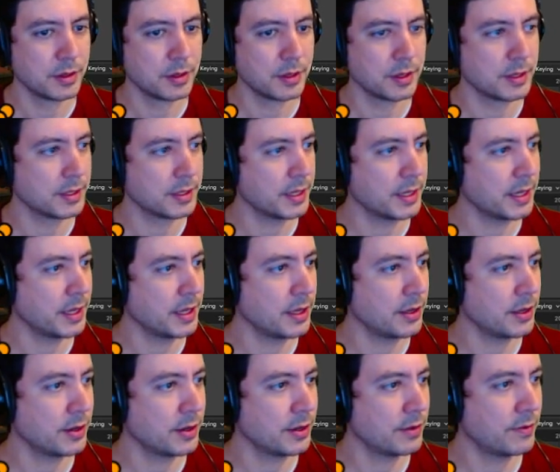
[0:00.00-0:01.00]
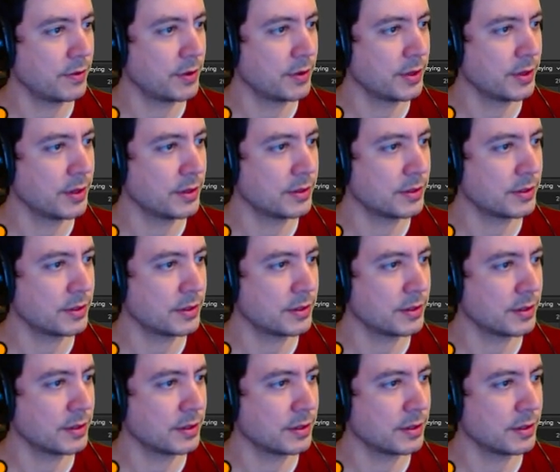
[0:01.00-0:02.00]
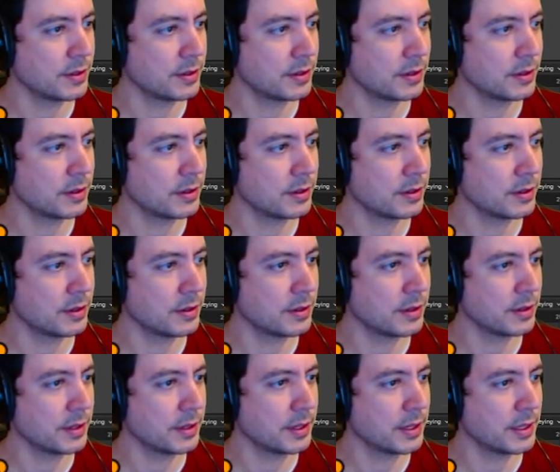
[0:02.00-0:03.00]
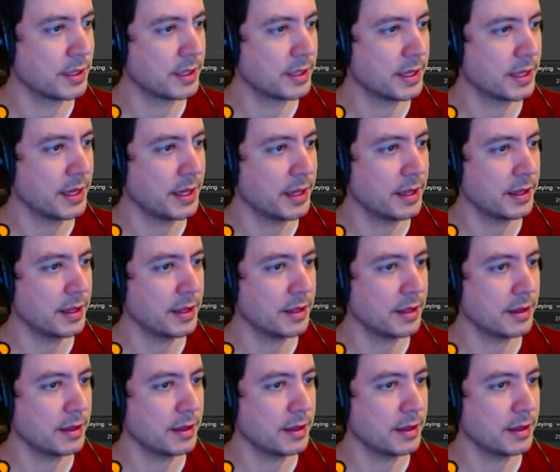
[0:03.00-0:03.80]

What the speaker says: Is that any good for this? That...